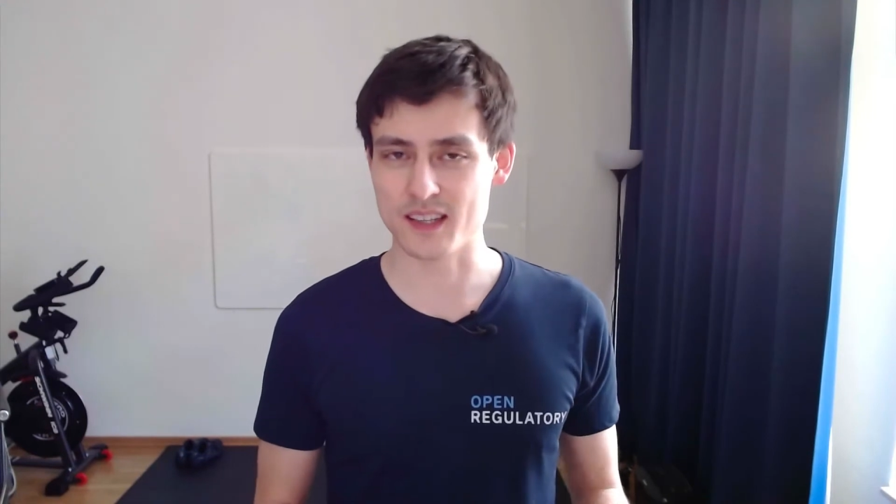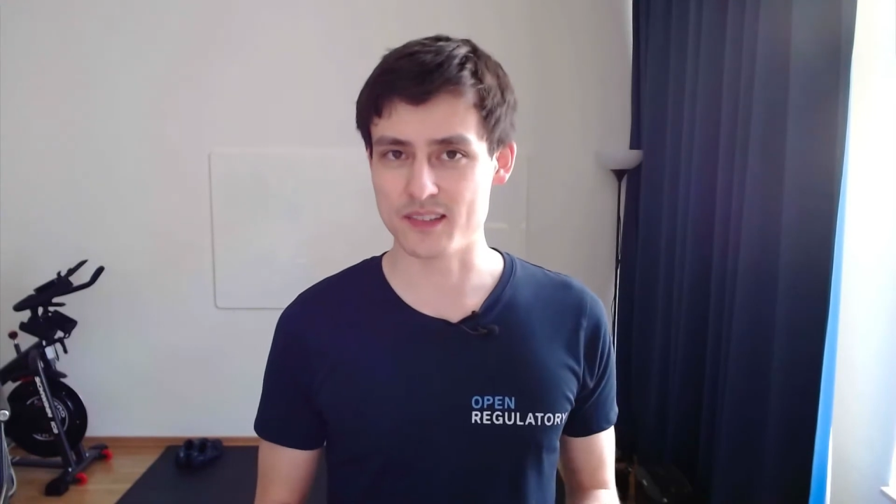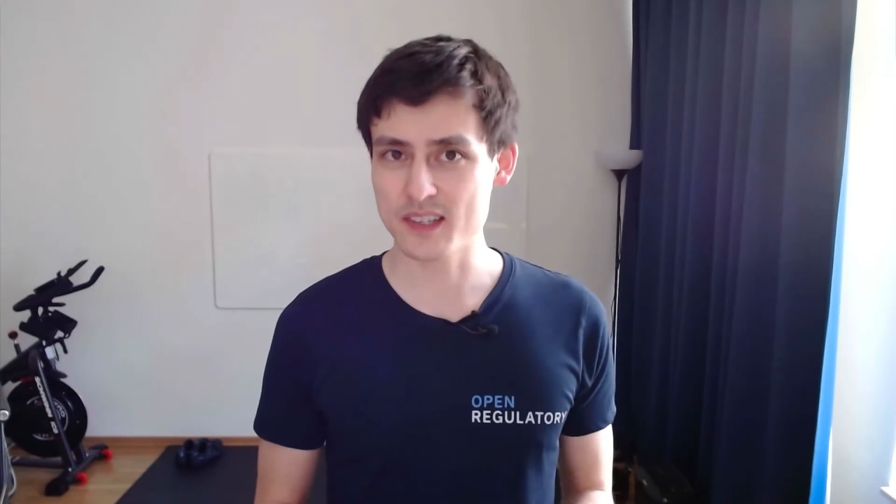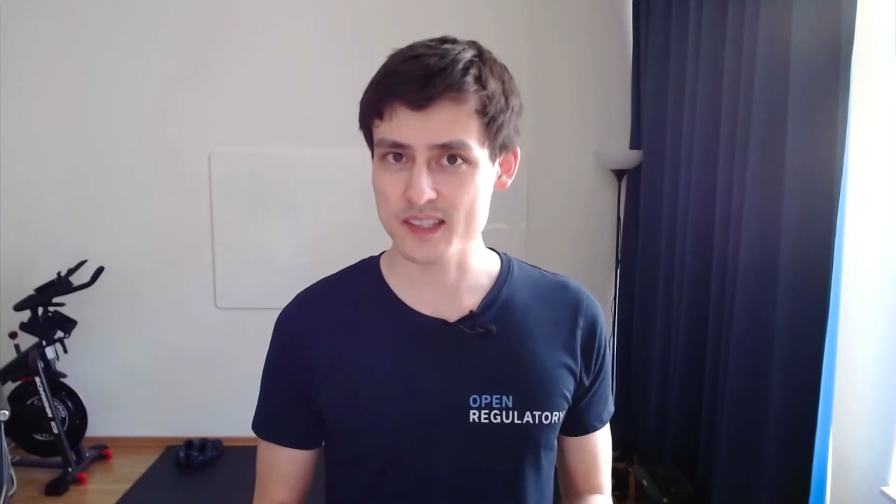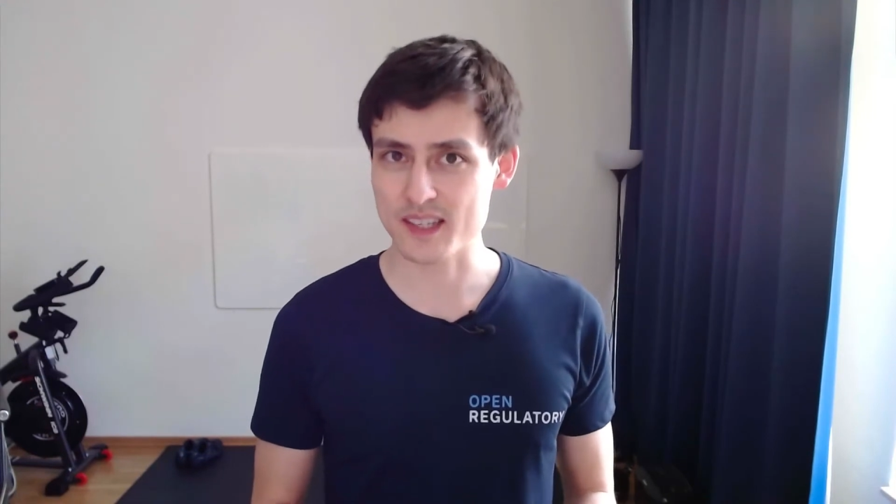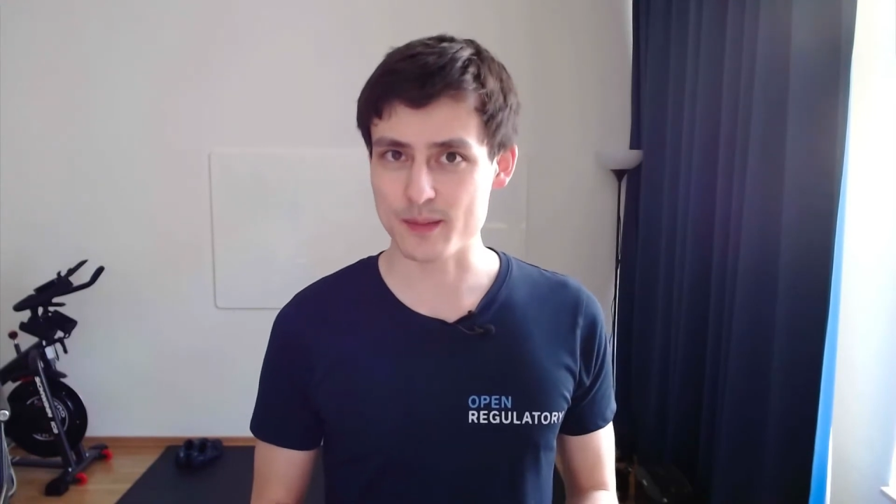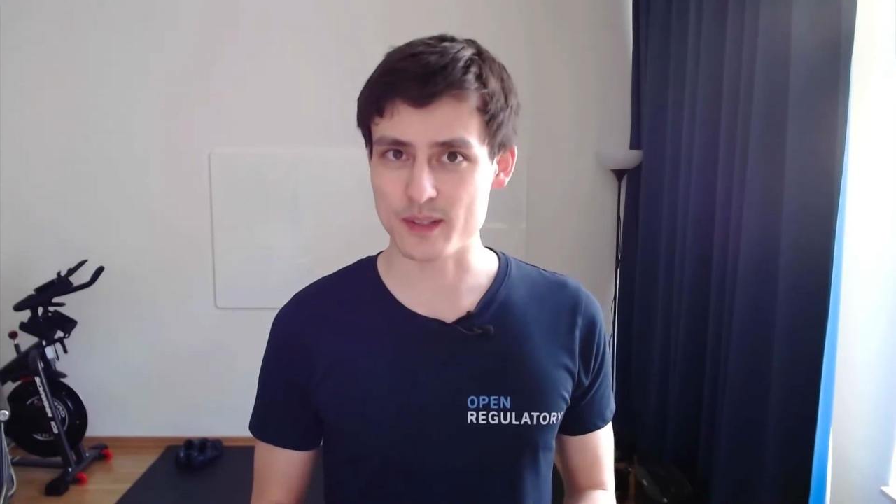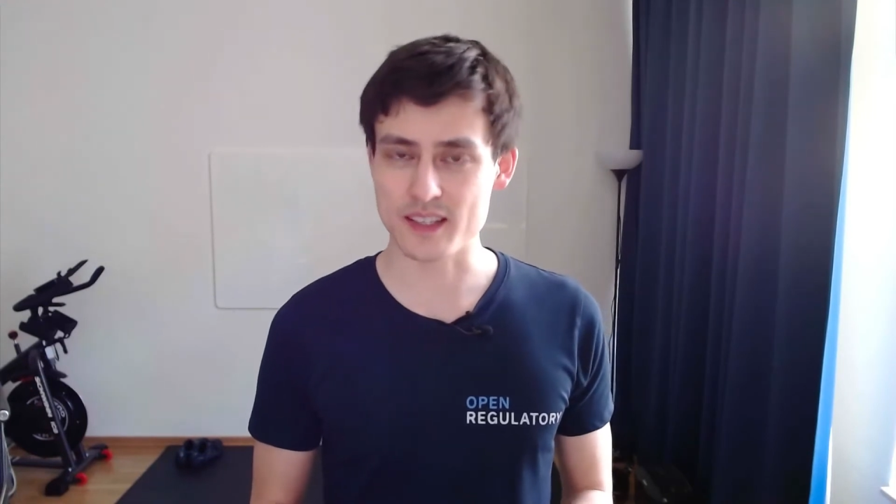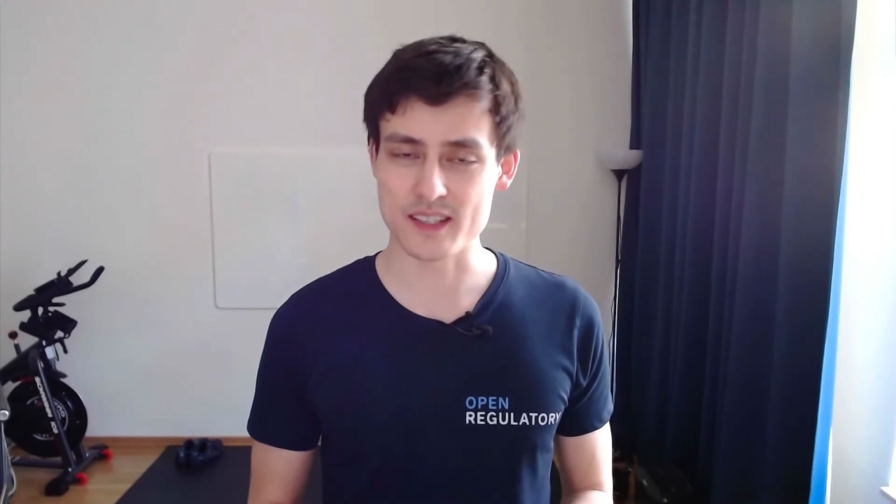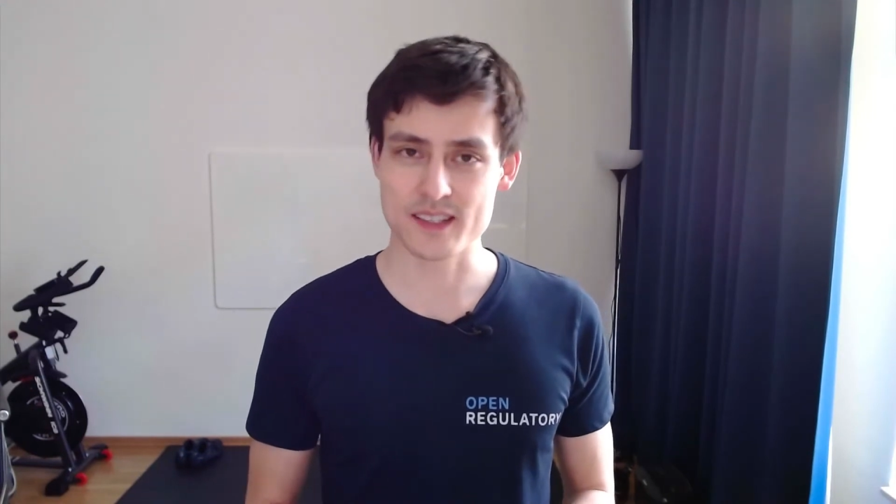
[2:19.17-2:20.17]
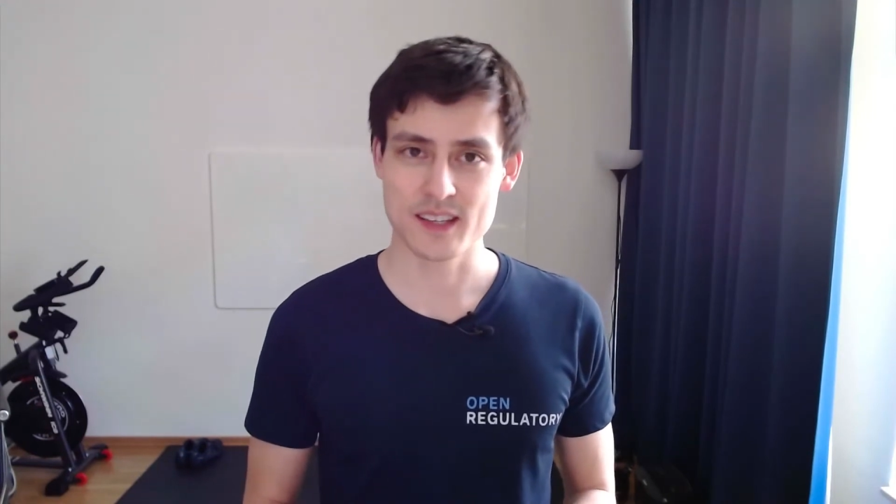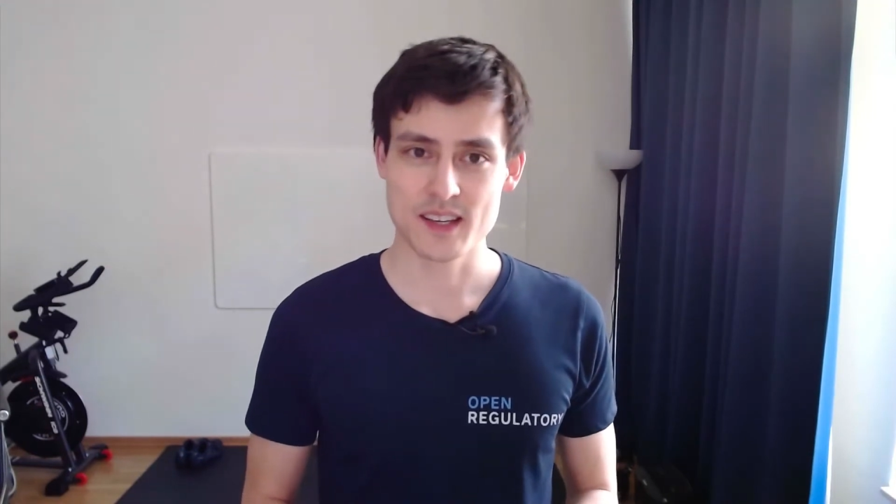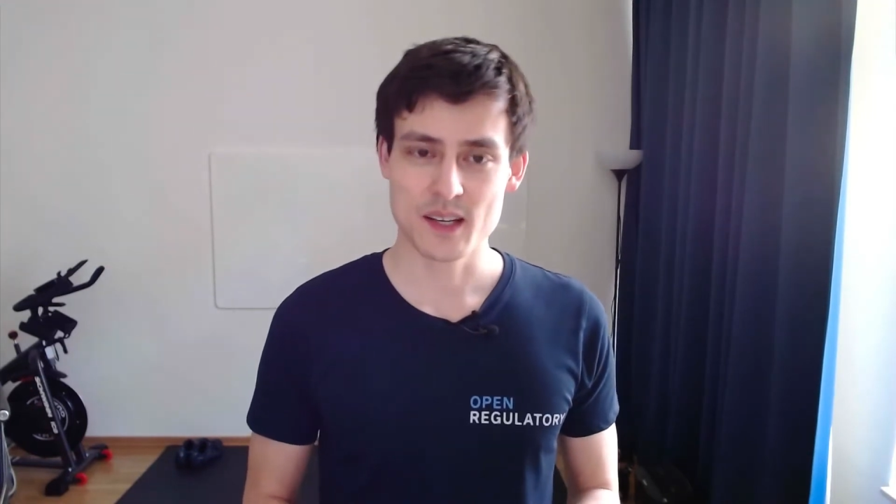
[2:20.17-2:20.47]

in the risk table is